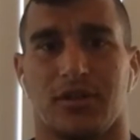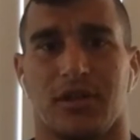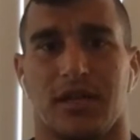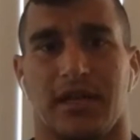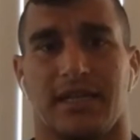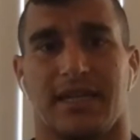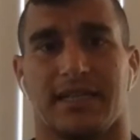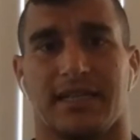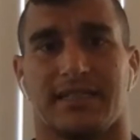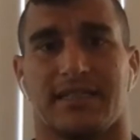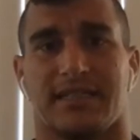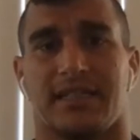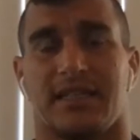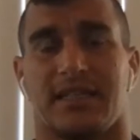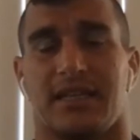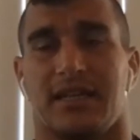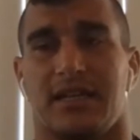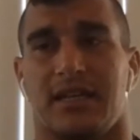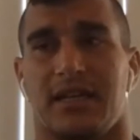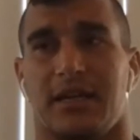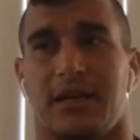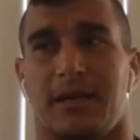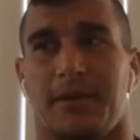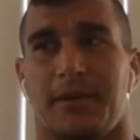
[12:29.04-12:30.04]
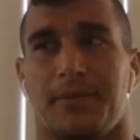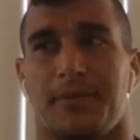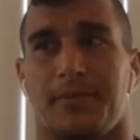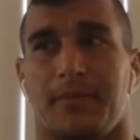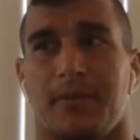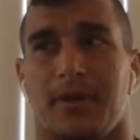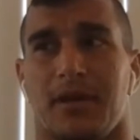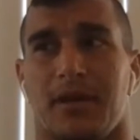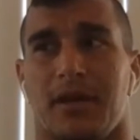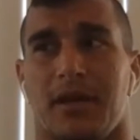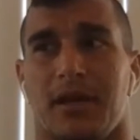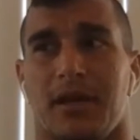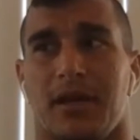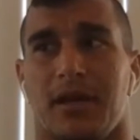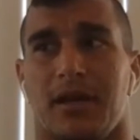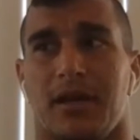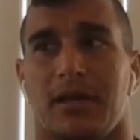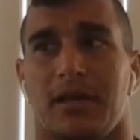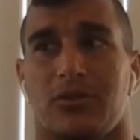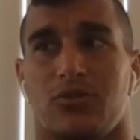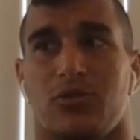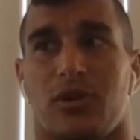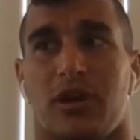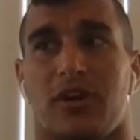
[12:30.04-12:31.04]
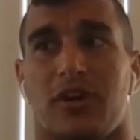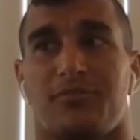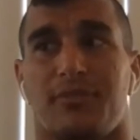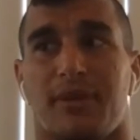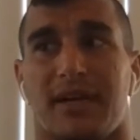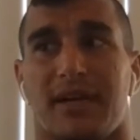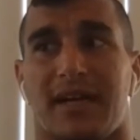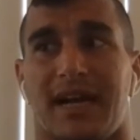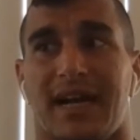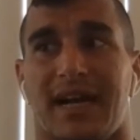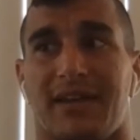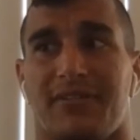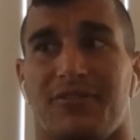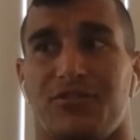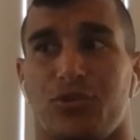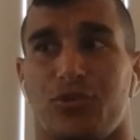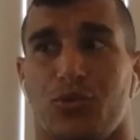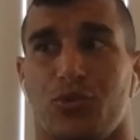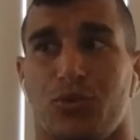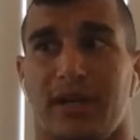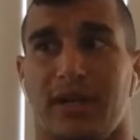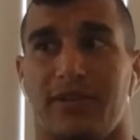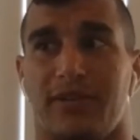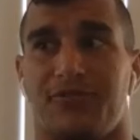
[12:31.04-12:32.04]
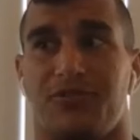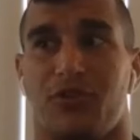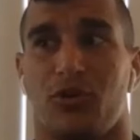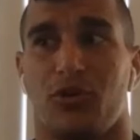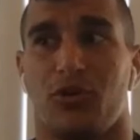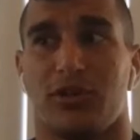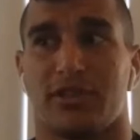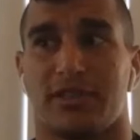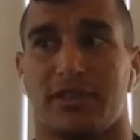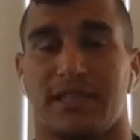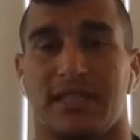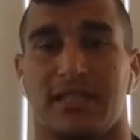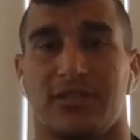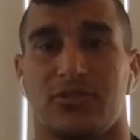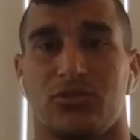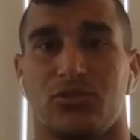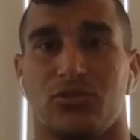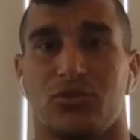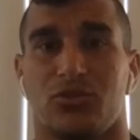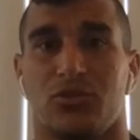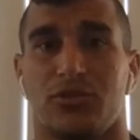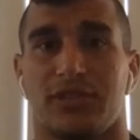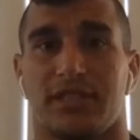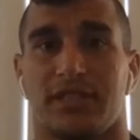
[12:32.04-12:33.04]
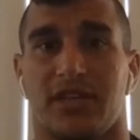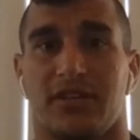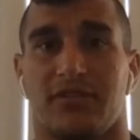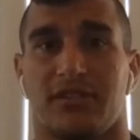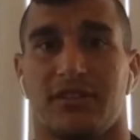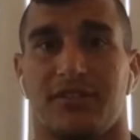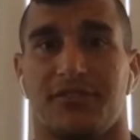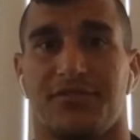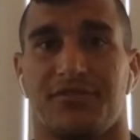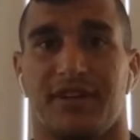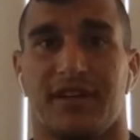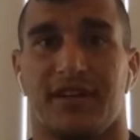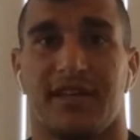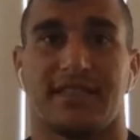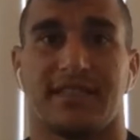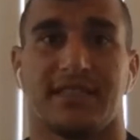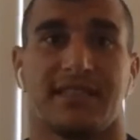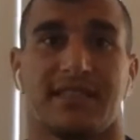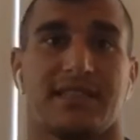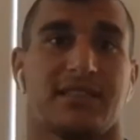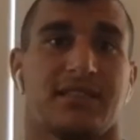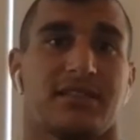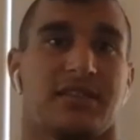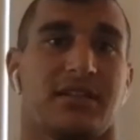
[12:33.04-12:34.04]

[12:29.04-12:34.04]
Yes, the Krav Maga, if you're really focused into self-defense,